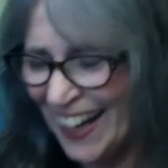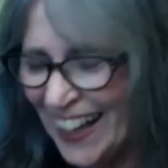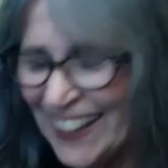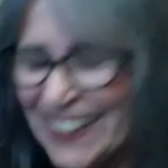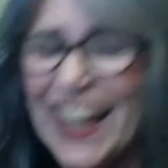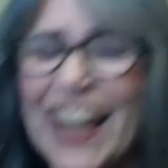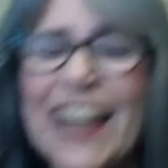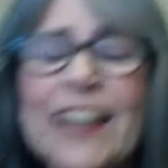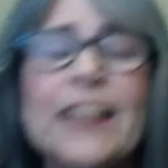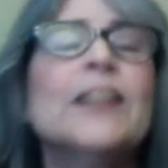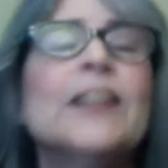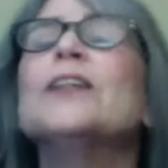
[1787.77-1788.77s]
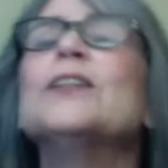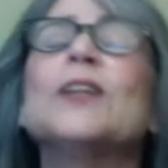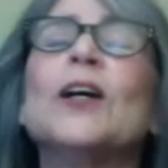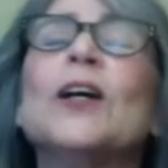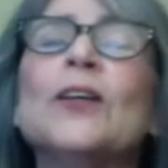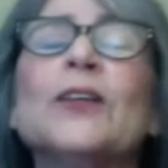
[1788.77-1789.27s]
okay,
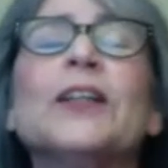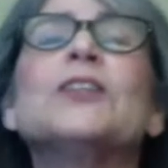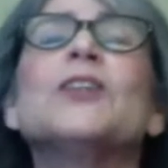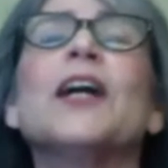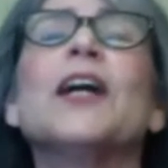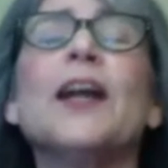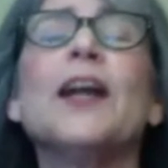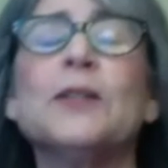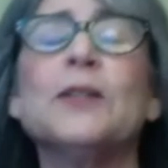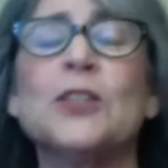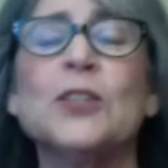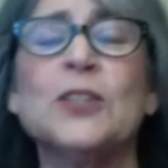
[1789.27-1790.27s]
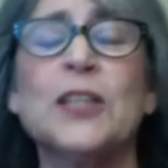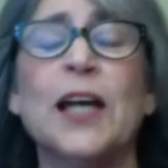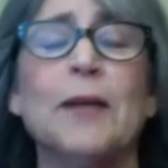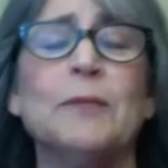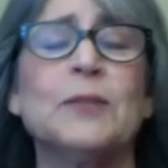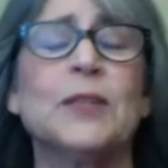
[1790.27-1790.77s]
so we're gonna try that one 2
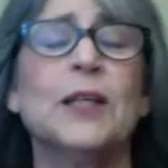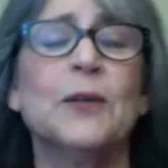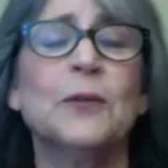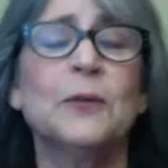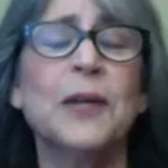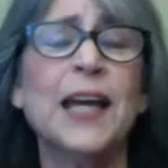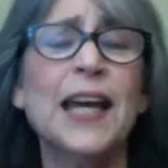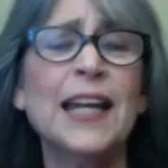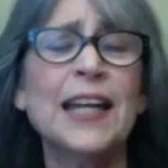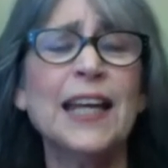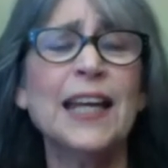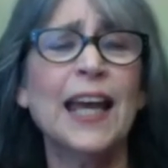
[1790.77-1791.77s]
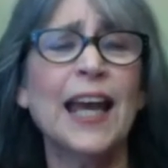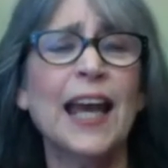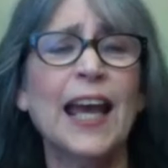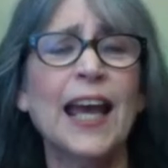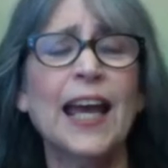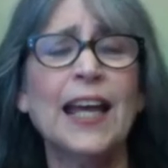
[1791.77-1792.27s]
times. Ready
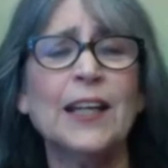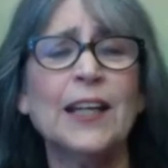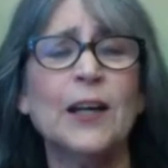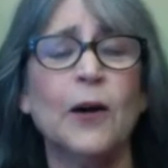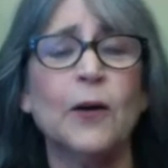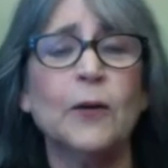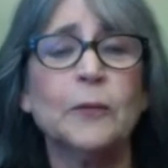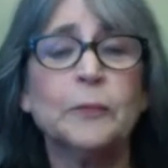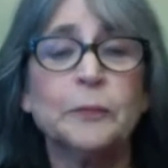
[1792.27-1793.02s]
and go.